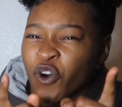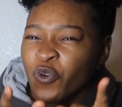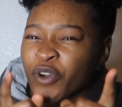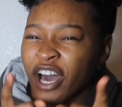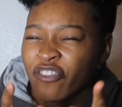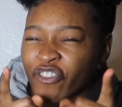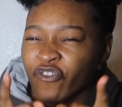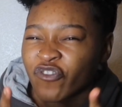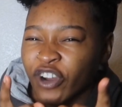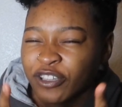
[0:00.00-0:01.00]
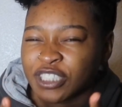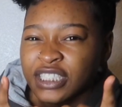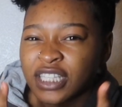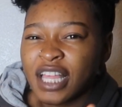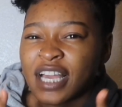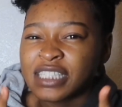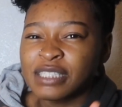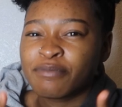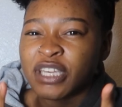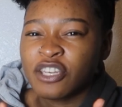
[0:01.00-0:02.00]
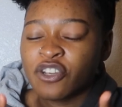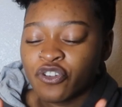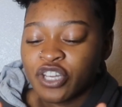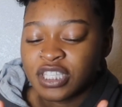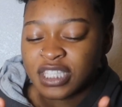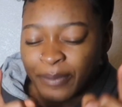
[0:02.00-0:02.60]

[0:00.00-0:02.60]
the first class meet and greets,